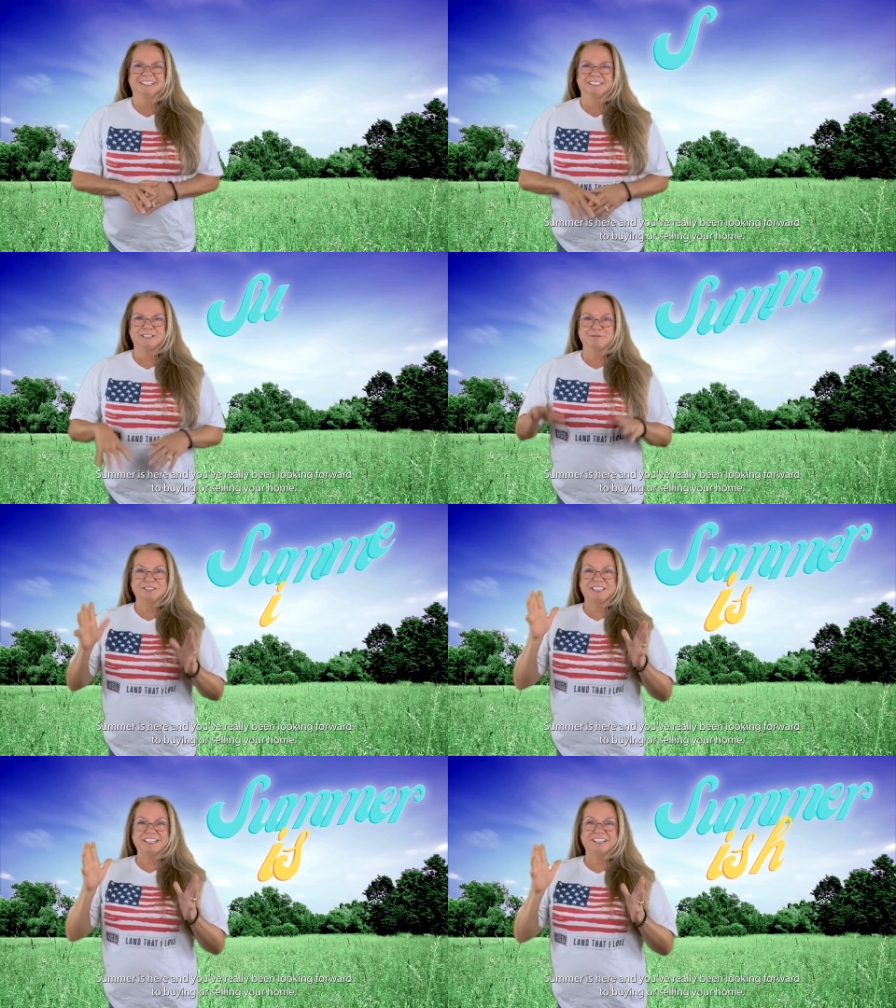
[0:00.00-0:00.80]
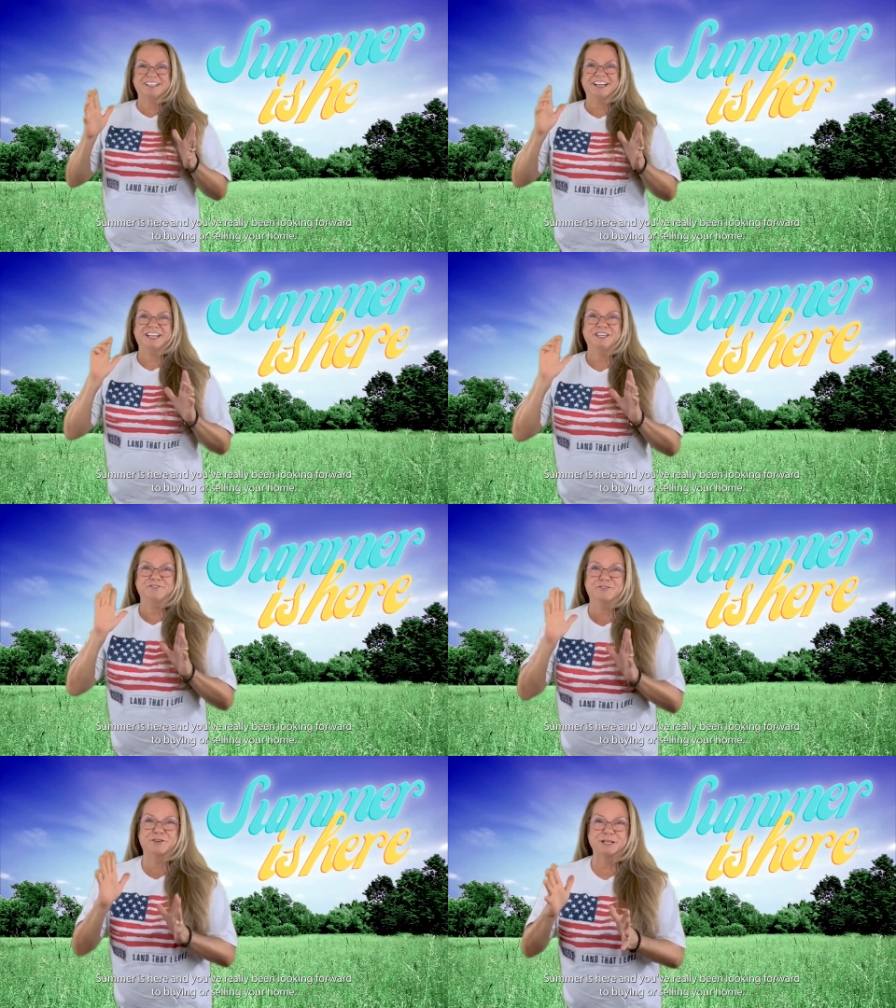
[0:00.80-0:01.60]
Summer's here and
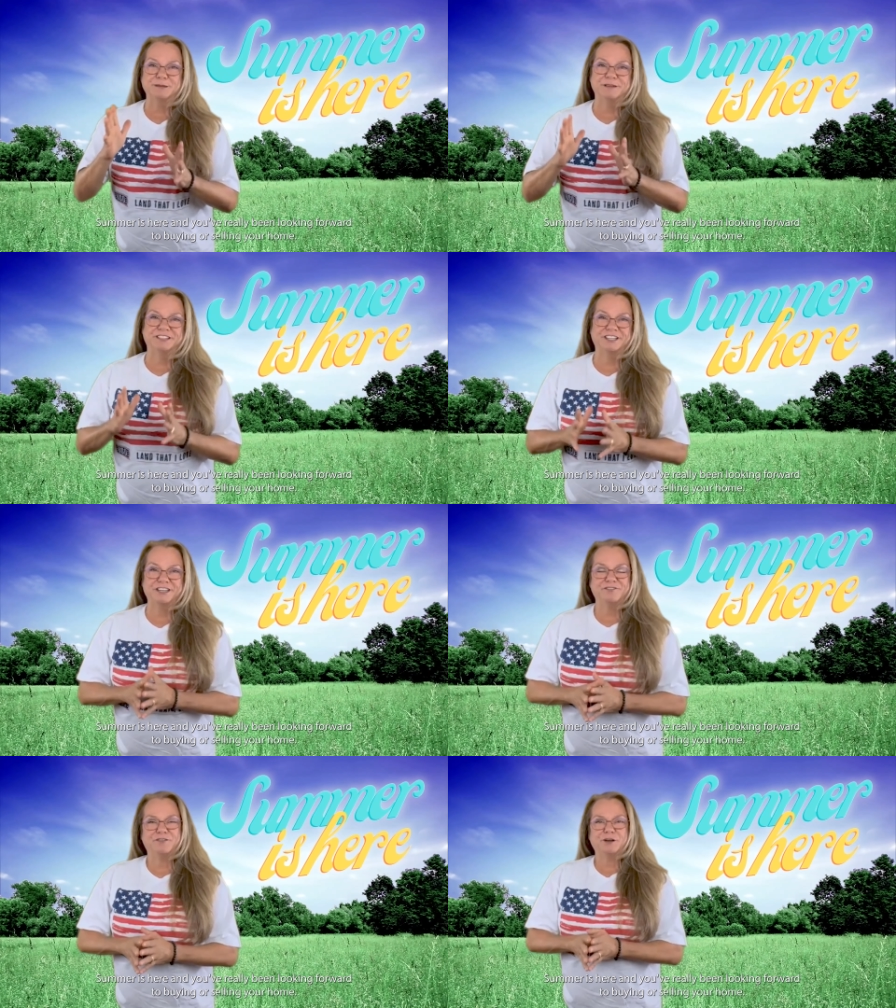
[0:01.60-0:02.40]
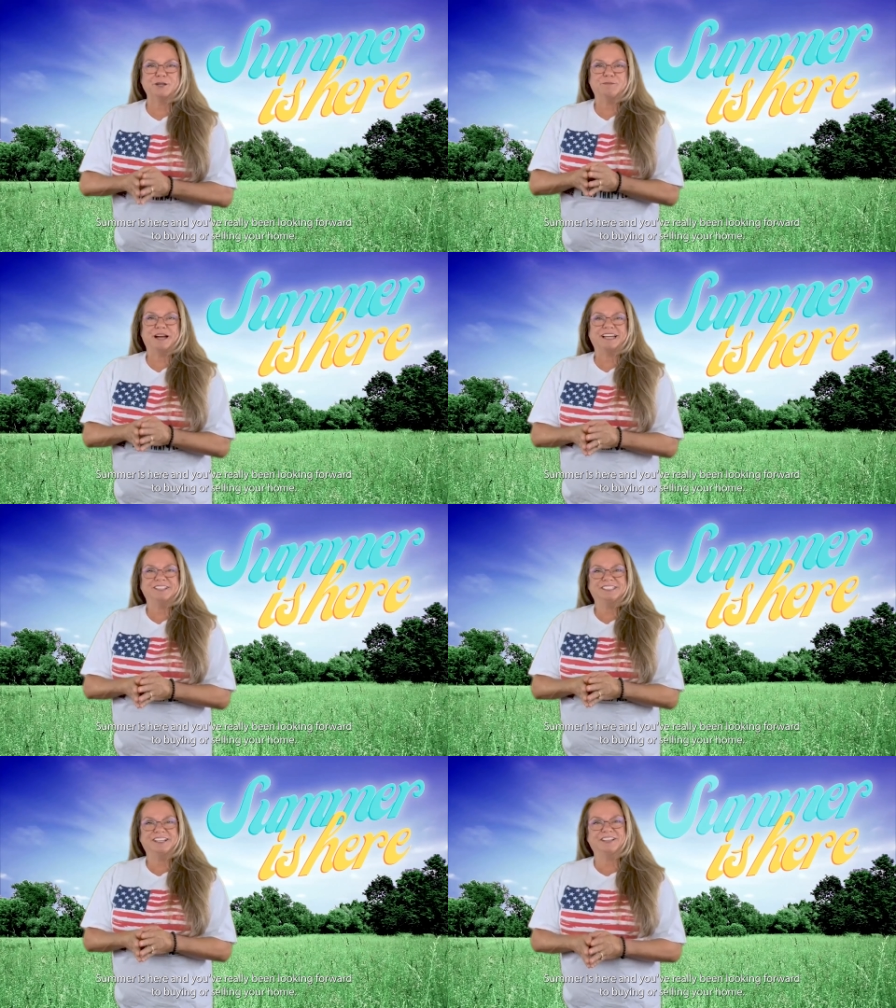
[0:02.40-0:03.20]
you've really been looking forward to buying
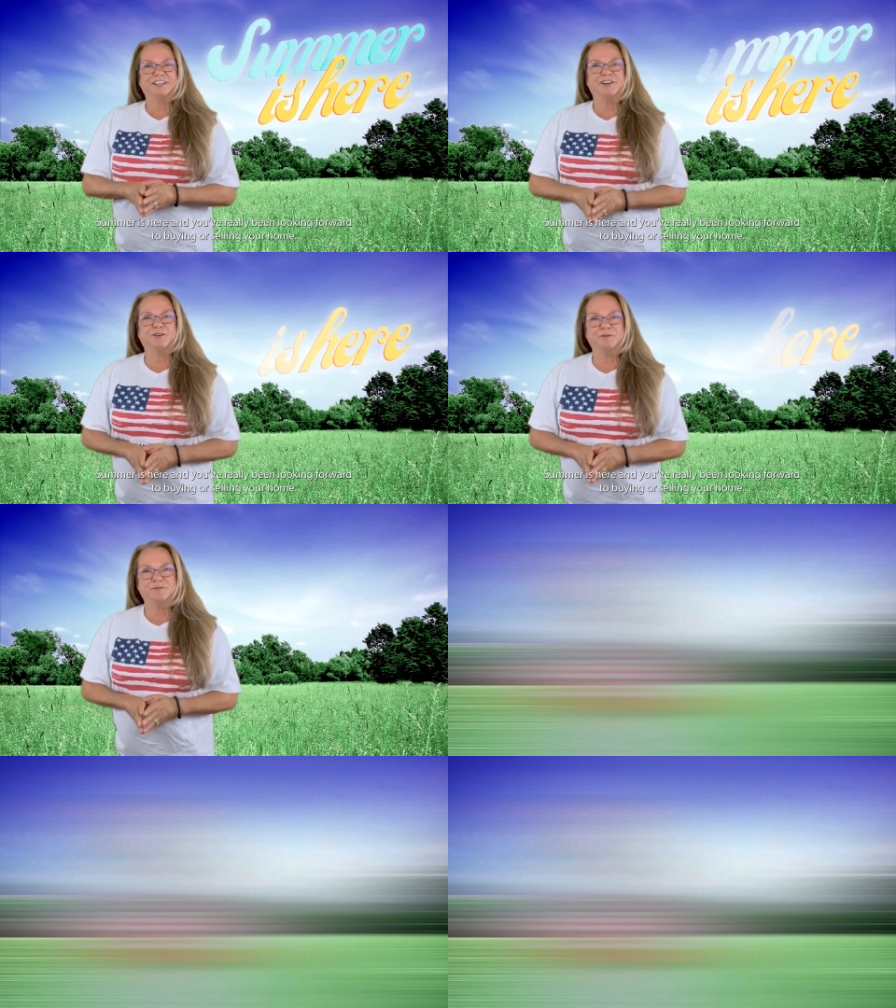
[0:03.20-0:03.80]
or selling a home.